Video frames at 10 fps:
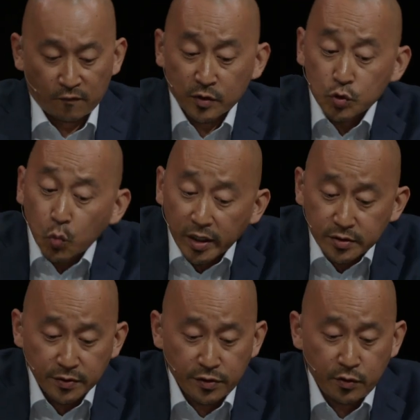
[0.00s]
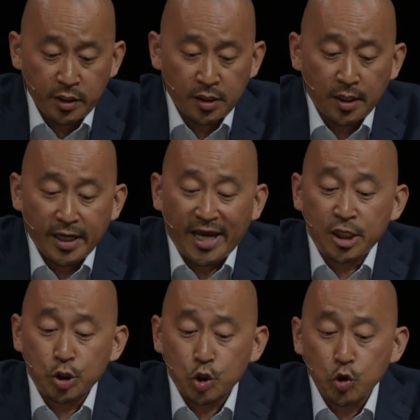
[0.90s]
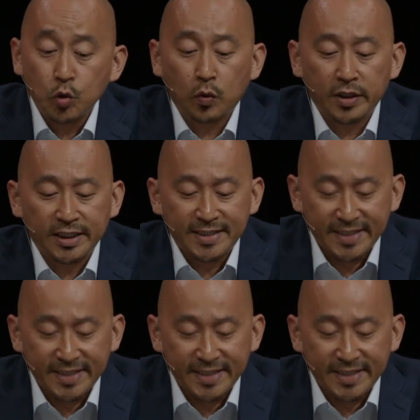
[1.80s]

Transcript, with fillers: verse 1-3, and you were